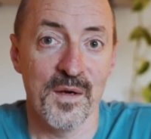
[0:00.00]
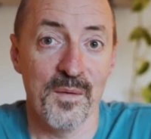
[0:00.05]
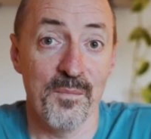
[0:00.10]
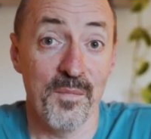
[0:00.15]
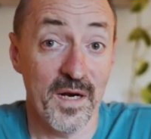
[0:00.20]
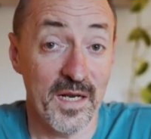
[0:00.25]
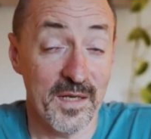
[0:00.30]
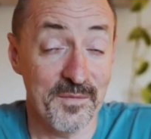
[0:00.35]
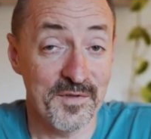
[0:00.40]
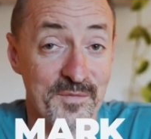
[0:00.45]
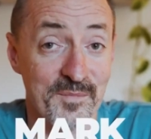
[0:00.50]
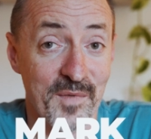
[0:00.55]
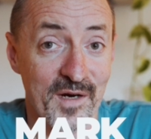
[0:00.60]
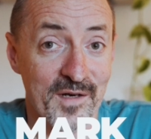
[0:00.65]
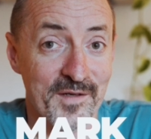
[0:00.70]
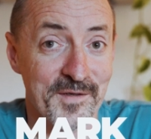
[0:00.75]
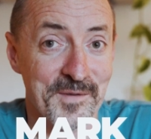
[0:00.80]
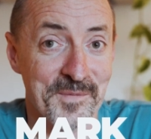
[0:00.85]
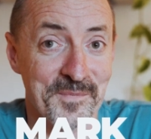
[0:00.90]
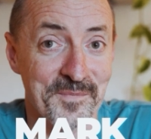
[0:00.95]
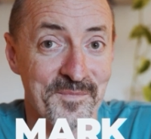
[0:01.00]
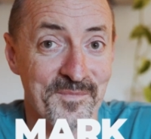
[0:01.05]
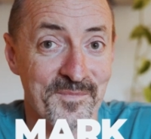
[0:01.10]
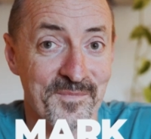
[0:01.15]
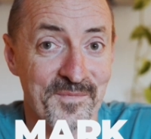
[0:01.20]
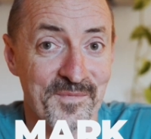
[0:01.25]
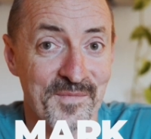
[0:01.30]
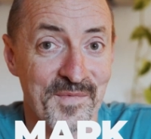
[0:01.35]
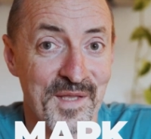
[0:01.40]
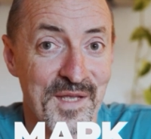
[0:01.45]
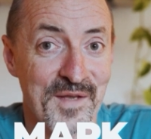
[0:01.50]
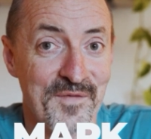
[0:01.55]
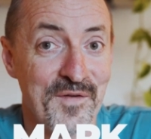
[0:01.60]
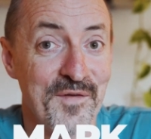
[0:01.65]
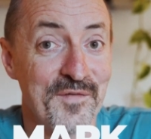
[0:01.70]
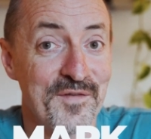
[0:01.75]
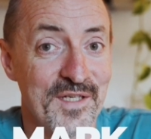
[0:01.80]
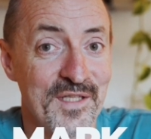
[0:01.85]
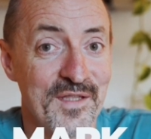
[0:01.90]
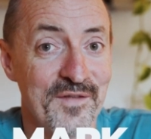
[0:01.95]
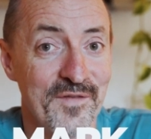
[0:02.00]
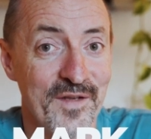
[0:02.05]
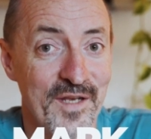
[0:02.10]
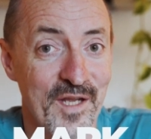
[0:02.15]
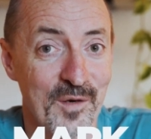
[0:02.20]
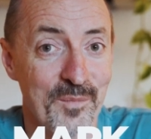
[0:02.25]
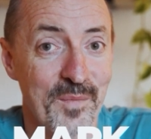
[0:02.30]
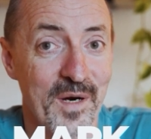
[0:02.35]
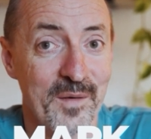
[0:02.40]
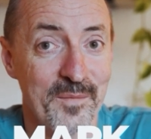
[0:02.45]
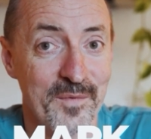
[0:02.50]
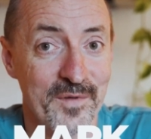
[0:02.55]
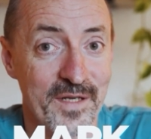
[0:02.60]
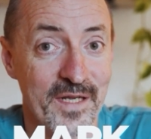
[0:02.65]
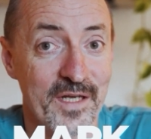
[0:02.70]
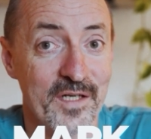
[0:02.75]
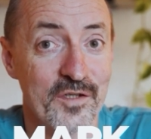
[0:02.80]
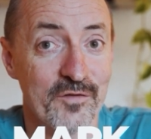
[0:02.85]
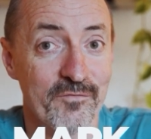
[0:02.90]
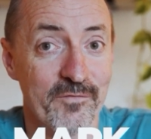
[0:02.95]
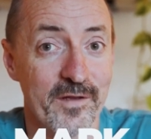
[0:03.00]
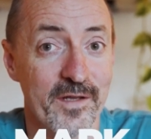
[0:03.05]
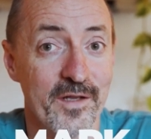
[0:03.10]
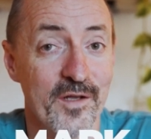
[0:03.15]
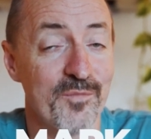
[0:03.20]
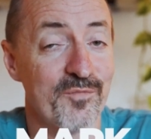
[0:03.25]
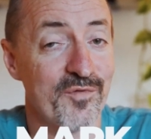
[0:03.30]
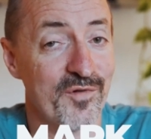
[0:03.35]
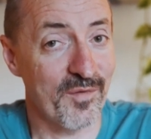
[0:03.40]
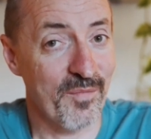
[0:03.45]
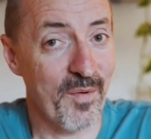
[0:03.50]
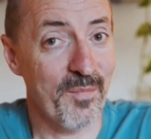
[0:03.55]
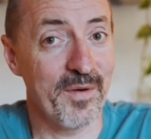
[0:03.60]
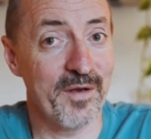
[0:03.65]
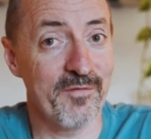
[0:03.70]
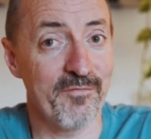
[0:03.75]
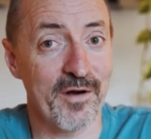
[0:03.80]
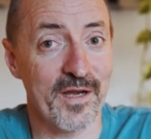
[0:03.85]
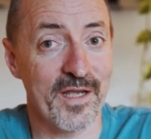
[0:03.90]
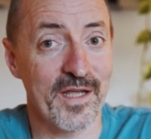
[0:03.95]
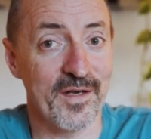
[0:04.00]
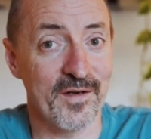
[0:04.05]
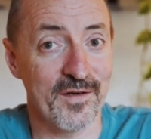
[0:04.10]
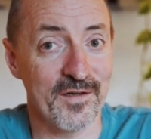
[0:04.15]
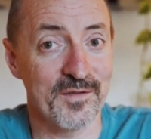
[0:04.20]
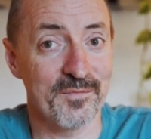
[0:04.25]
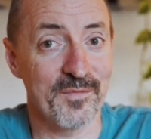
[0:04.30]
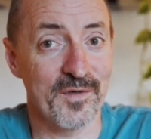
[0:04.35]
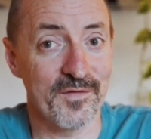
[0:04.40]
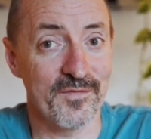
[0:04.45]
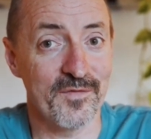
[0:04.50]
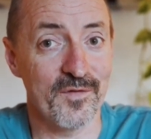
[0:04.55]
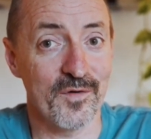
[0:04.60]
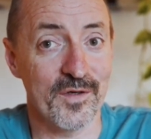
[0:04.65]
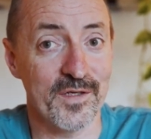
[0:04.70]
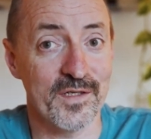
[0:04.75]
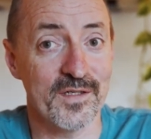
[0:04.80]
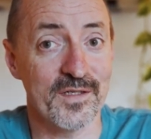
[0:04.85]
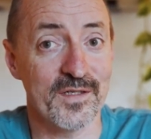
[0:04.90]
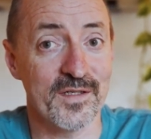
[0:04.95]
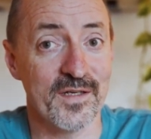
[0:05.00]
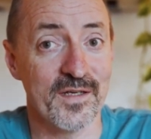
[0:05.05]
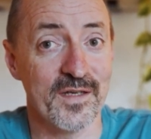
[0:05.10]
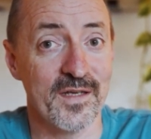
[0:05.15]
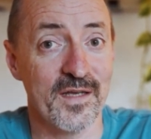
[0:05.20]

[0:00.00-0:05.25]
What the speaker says: My name's Mark. If you've seen the Video Bible Dictionary, you probably recognise my voice.